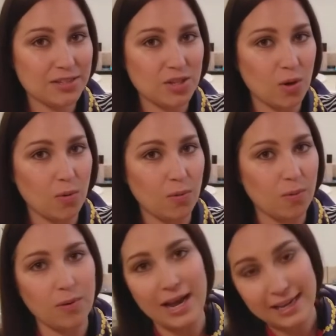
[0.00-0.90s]

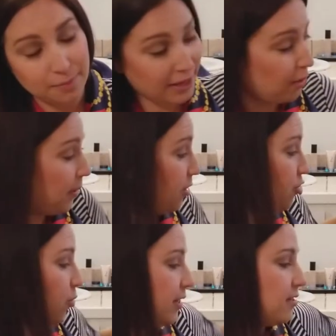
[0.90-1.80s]
So I can make a better
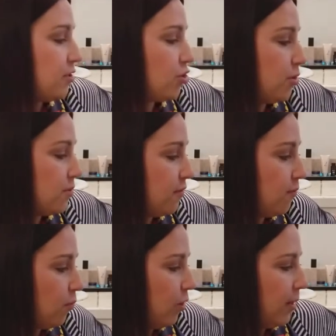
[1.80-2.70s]
choice in terms of
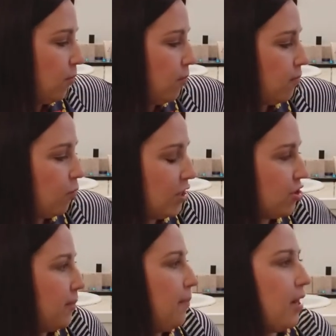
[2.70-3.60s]
what I'm
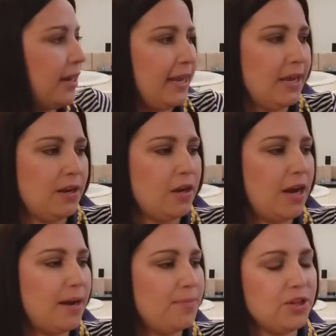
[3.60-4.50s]
washing my body in.
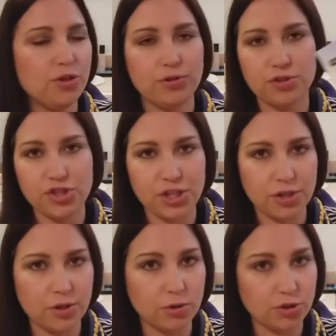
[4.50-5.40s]
Um, the
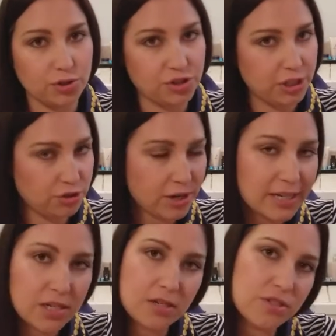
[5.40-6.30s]
Neutrogena Ultra Sheer Dry
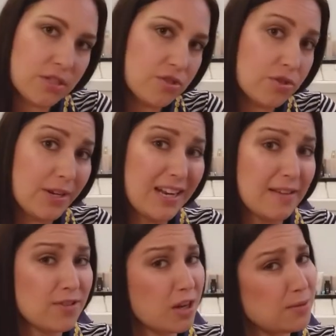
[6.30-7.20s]
Touch Sunscreen.
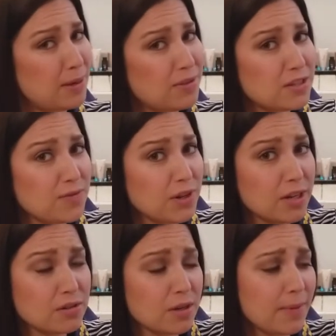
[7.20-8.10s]
I've talked about this for
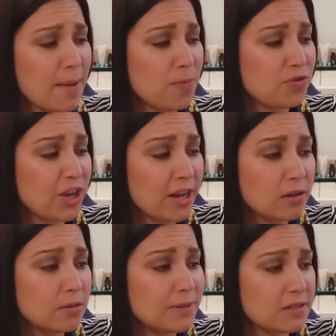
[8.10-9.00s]
years on my
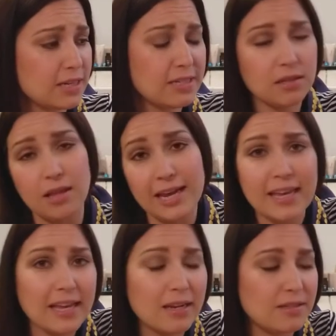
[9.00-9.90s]
channel because I did
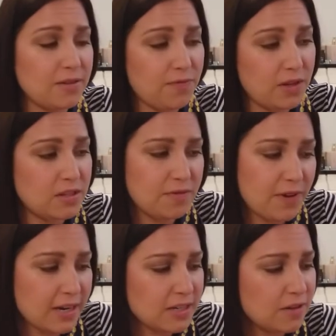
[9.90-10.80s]
like it. It's, it's
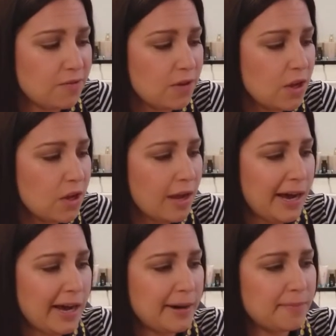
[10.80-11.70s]
effective.
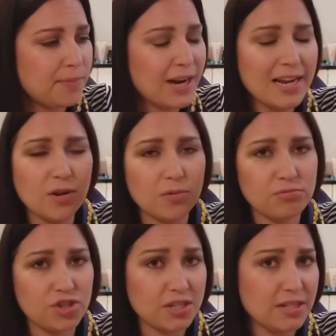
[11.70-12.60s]
Um, but I
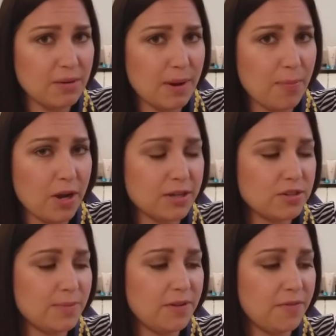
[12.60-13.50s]
don't just need my products
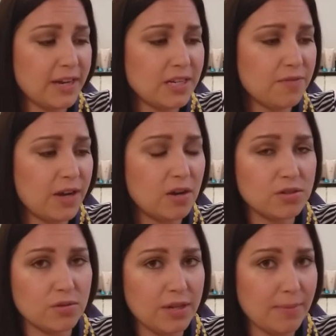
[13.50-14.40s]
to be effective. I
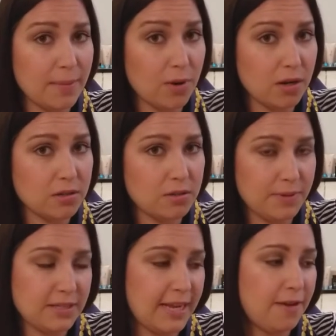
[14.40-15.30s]
also need my products to
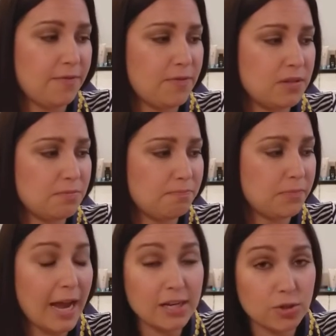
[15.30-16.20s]
be safe because
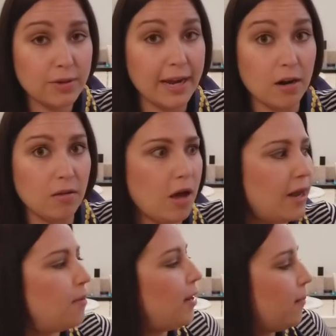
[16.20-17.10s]
I do care a
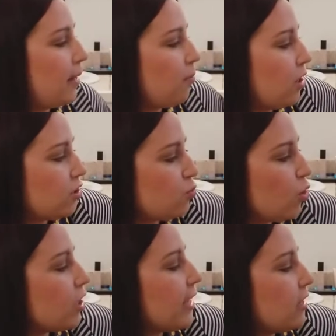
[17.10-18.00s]
lot about my products
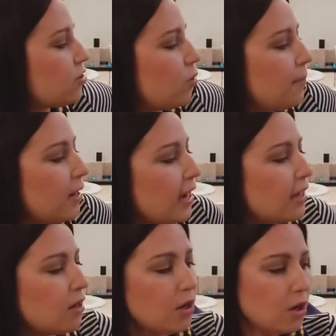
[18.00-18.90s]
working. So I'm
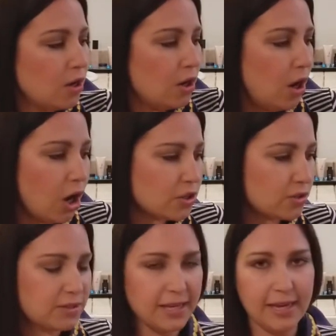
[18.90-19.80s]
not
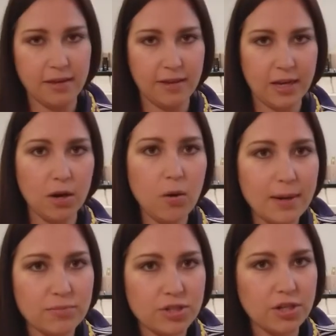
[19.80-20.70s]
also saying like, oh,
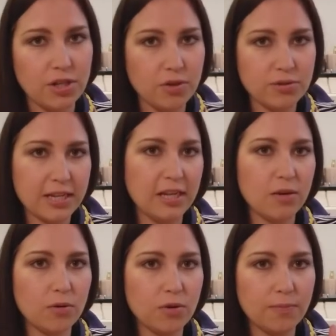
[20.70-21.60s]
I'm just going to use any
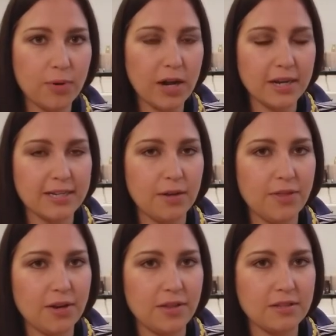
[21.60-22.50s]
old product out
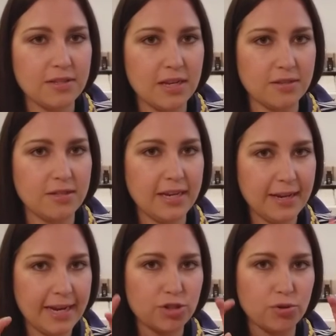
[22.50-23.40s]
there that says like
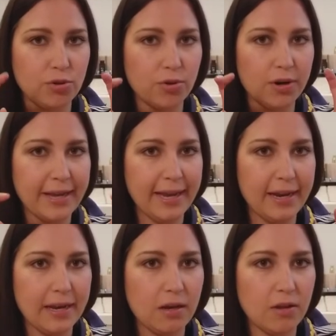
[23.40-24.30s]
natural or
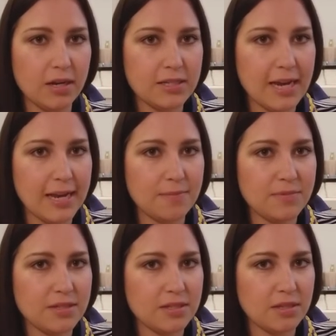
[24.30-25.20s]
organic. A lot of
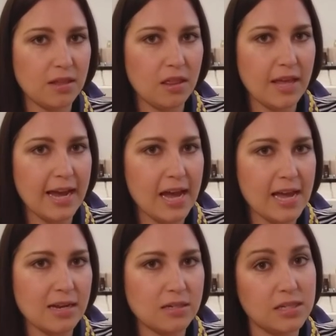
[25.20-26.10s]
times
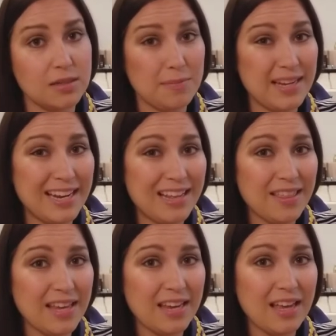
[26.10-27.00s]
that doesn't mean
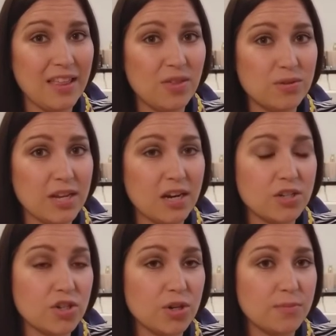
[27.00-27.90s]
anything. And those kind of
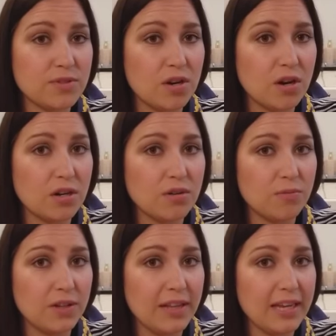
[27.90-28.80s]
terms aren't
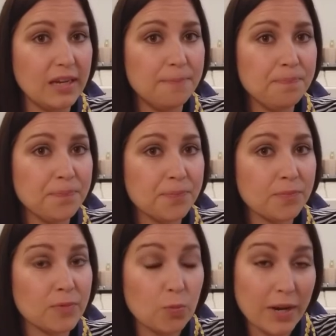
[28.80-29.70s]
really
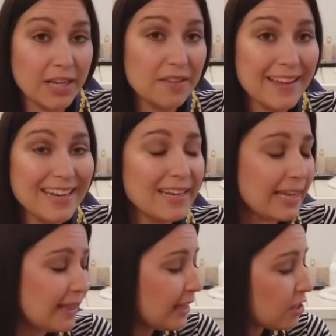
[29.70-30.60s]

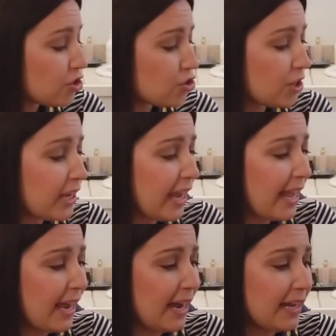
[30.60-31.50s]
regulated in the industry
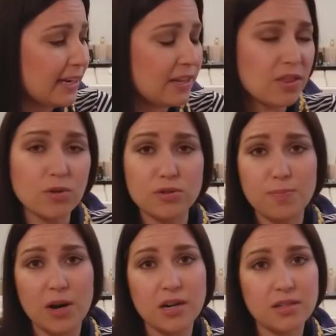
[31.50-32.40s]
and those
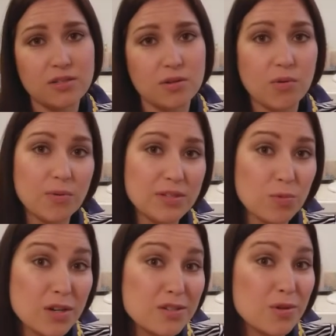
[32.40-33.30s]
products don't always
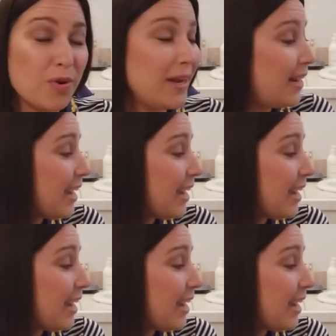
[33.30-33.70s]
work so great.